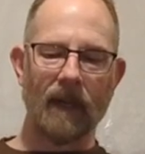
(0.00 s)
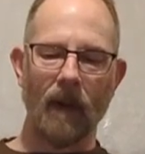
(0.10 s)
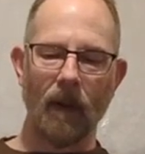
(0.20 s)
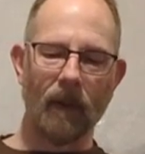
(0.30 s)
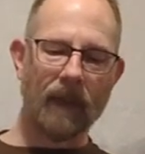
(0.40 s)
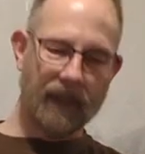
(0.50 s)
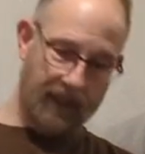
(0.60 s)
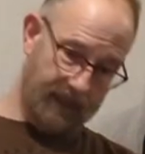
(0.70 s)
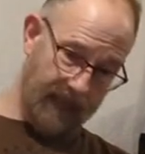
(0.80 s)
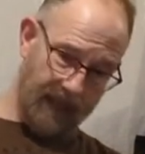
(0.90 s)
in the hole,
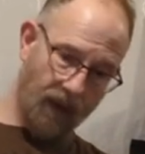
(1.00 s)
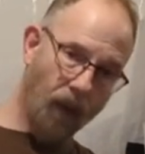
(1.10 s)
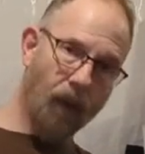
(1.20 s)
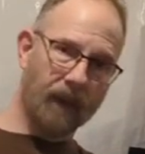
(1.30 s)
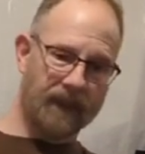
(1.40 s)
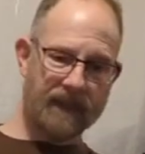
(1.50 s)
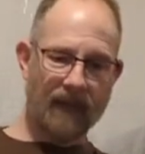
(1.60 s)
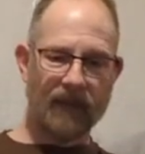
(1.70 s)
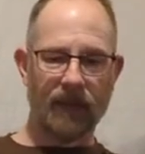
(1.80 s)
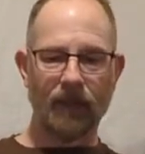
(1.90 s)
because that hole is
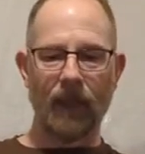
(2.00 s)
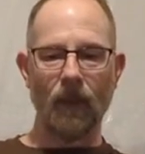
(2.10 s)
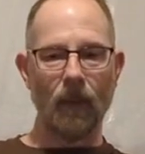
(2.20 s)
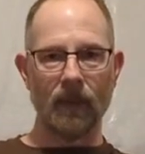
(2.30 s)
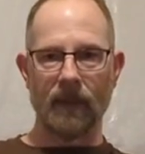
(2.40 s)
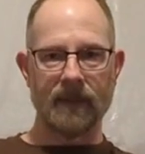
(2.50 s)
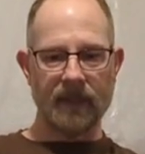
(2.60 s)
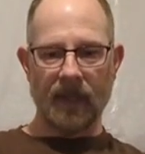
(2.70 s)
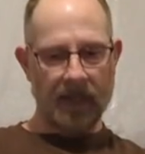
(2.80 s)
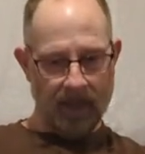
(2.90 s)
7 3/4,
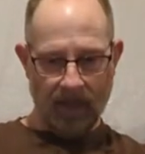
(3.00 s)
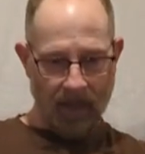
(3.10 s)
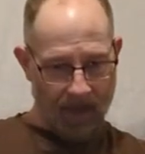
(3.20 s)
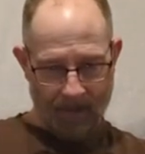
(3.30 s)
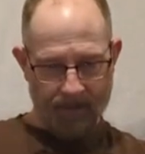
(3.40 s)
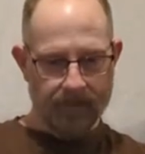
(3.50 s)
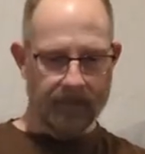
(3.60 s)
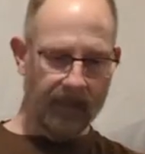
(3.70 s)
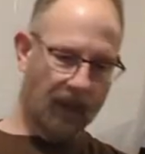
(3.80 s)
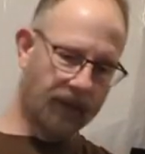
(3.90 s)

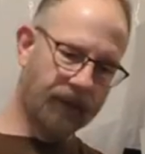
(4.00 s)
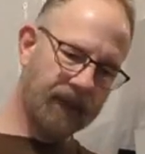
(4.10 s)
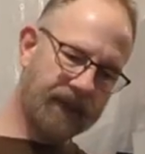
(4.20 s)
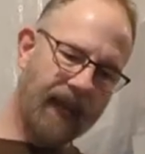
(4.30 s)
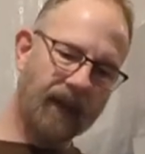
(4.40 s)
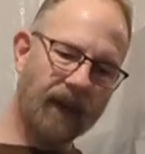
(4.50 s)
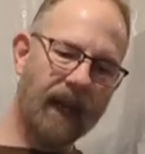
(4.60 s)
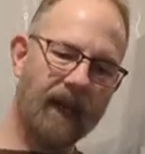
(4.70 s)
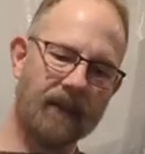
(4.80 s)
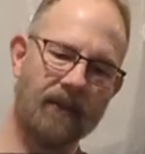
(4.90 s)
you know, for a standard
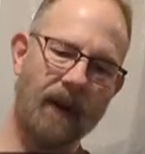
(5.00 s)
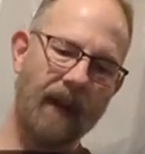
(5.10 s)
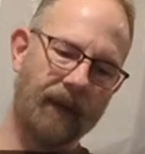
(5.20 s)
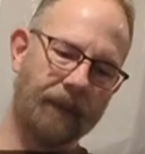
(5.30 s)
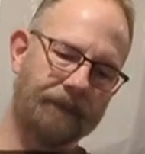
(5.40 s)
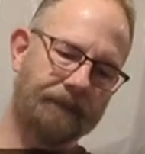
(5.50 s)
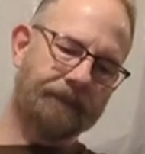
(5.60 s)
8-inch driver.